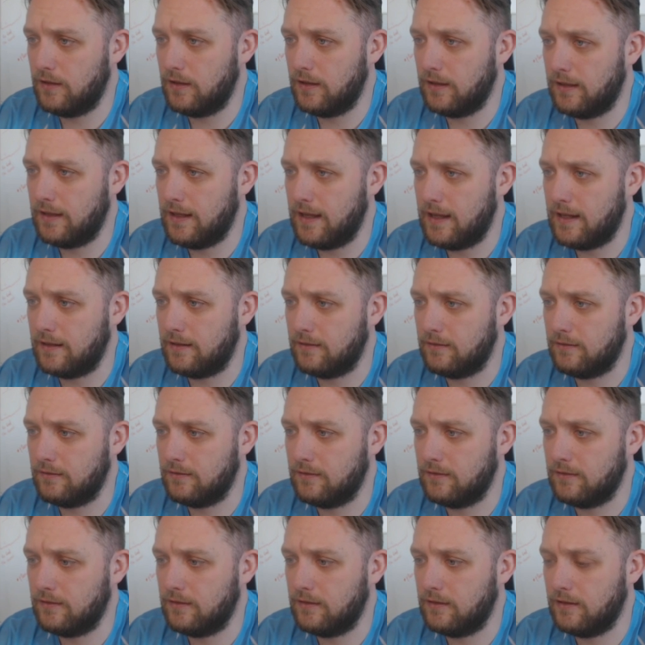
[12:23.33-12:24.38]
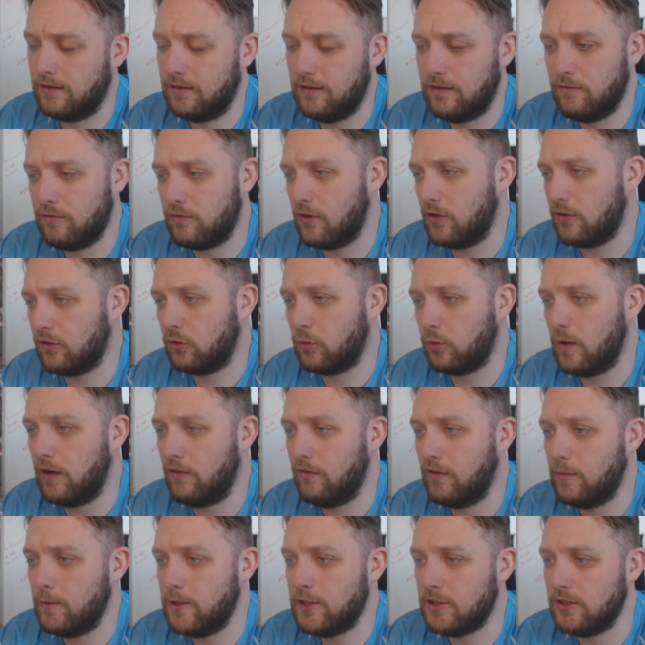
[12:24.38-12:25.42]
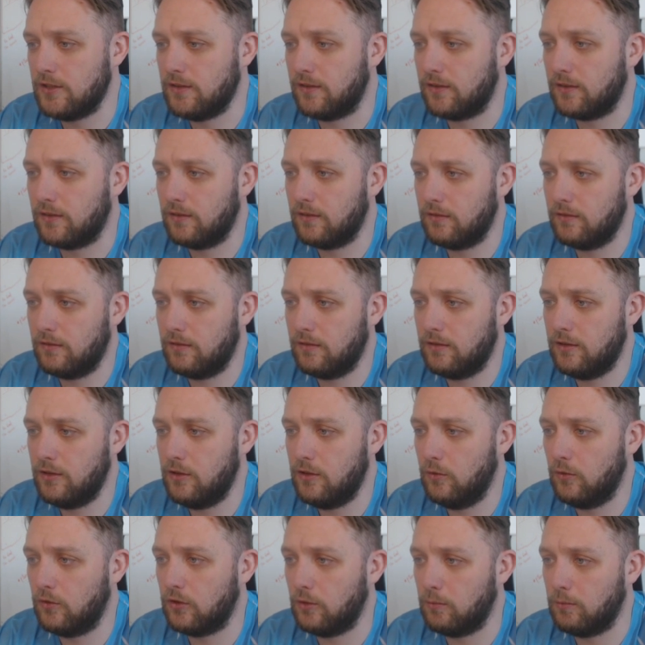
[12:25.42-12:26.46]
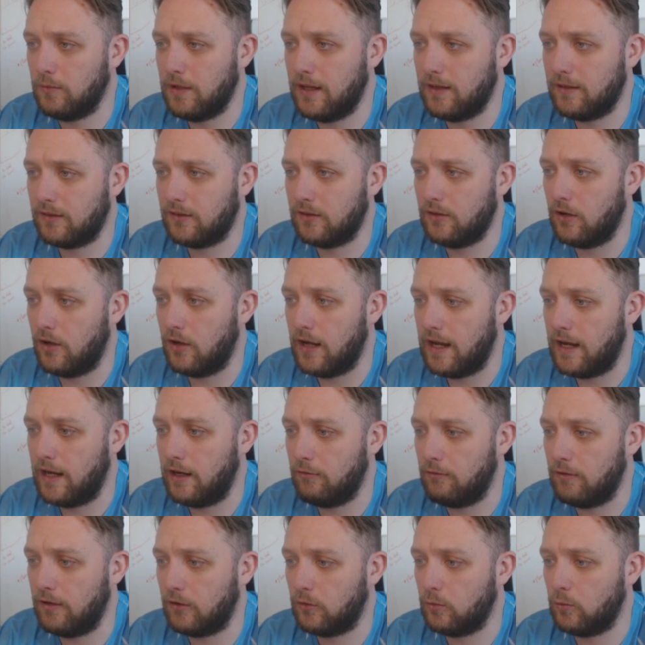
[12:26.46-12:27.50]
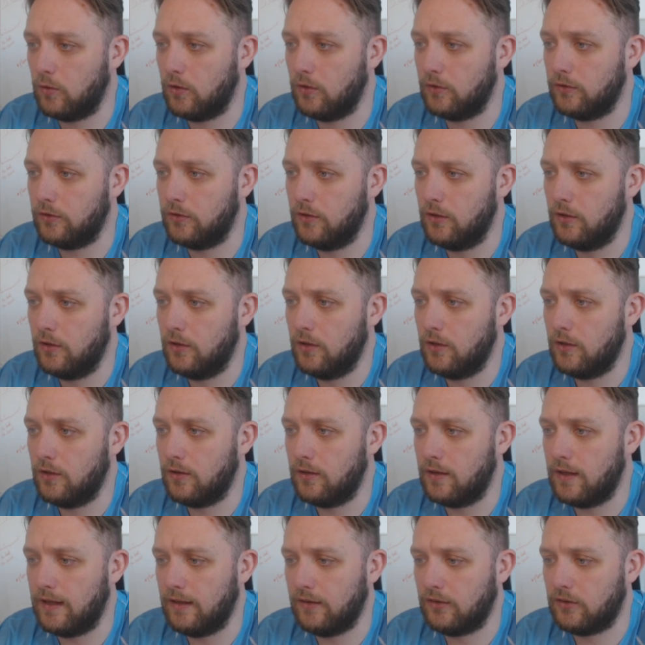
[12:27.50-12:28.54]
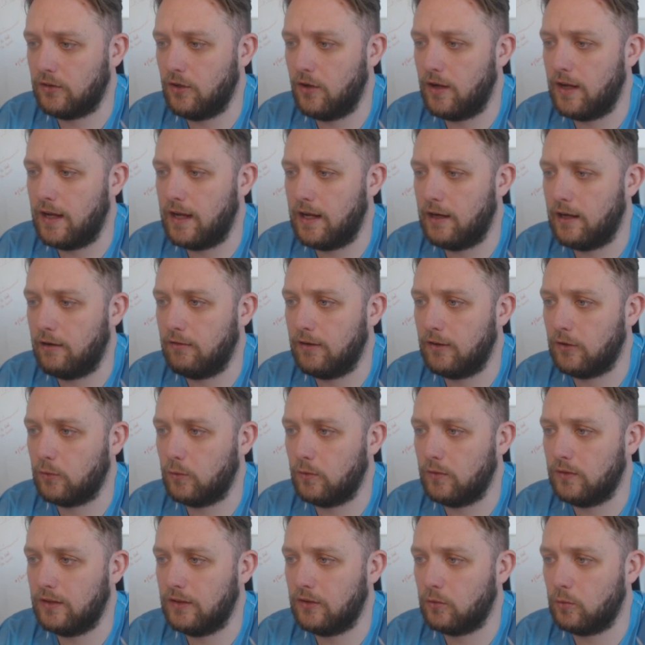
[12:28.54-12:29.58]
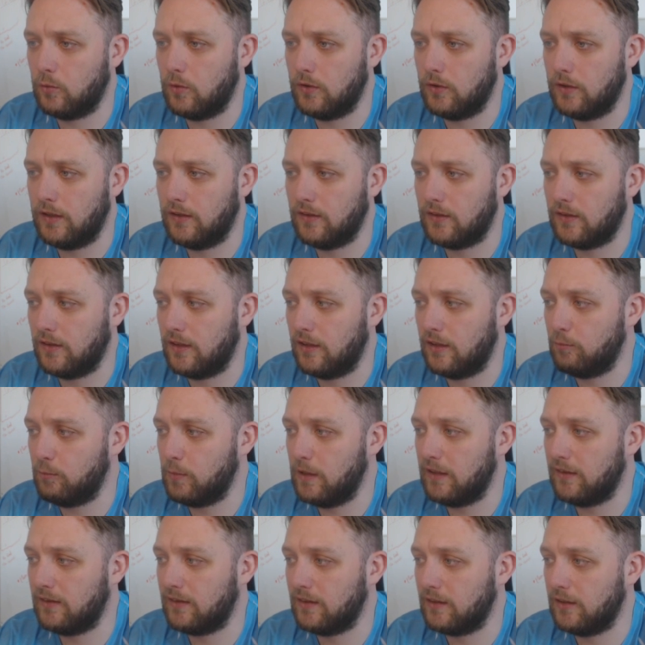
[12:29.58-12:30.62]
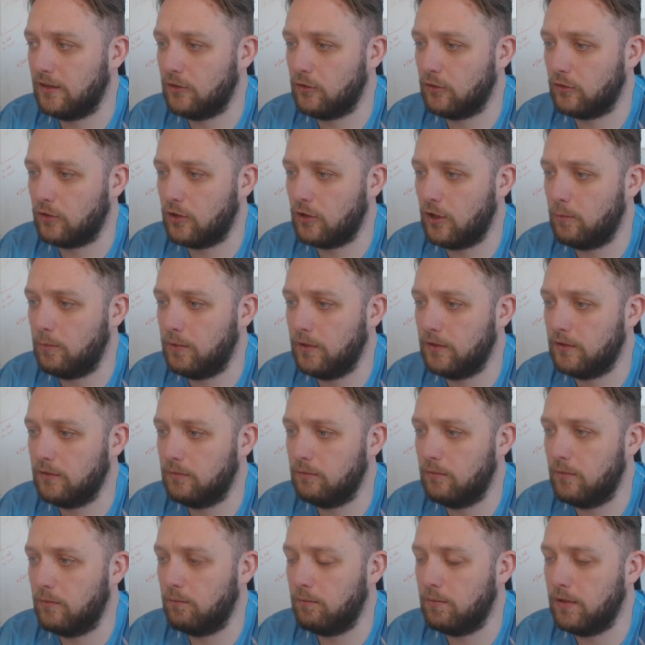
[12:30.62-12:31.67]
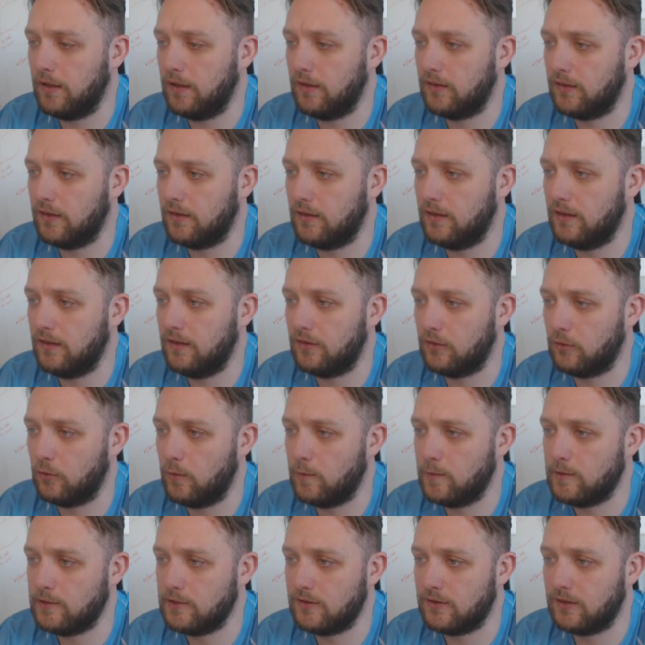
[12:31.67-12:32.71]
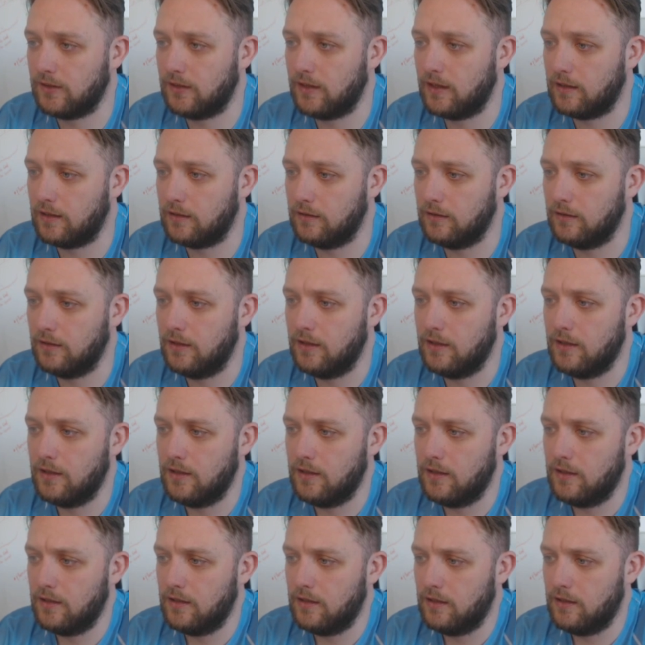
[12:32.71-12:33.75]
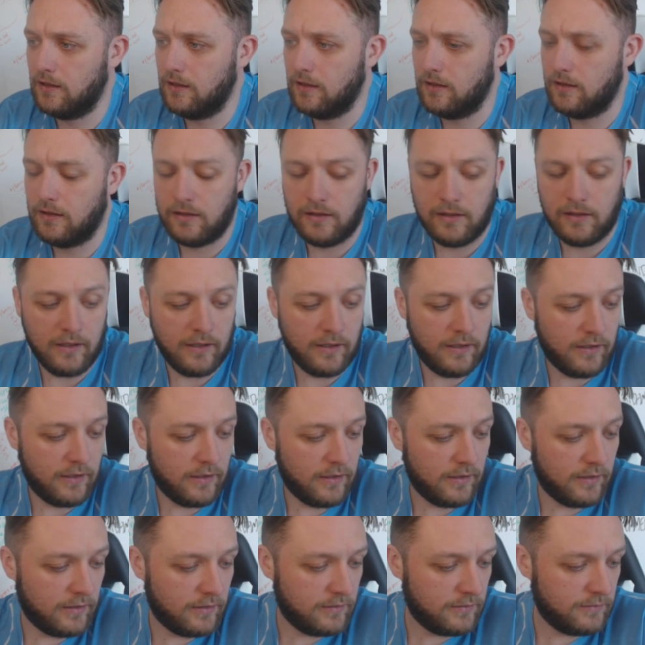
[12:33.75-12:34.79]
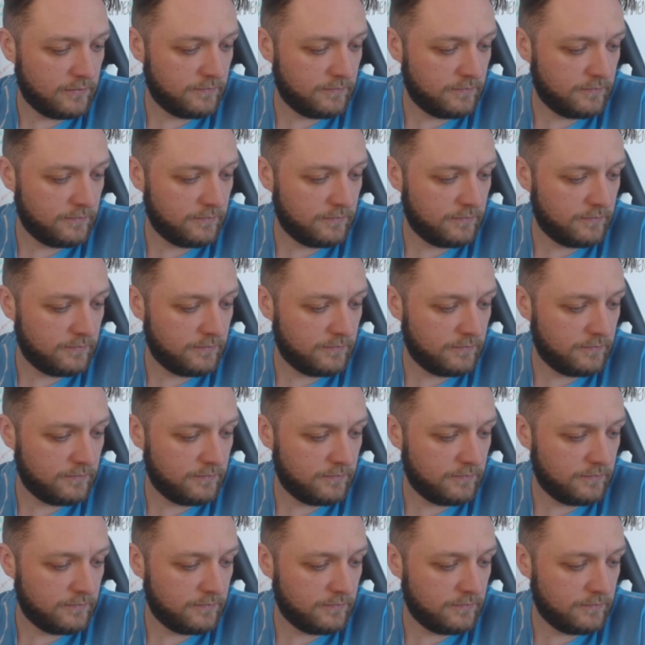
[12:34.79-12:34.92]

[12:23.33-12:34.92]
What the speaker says: again, you've got 12 images. Use them. That's not high res one. That's not high res one. This one is, and they've basically just copied and pasted these 2 images together. So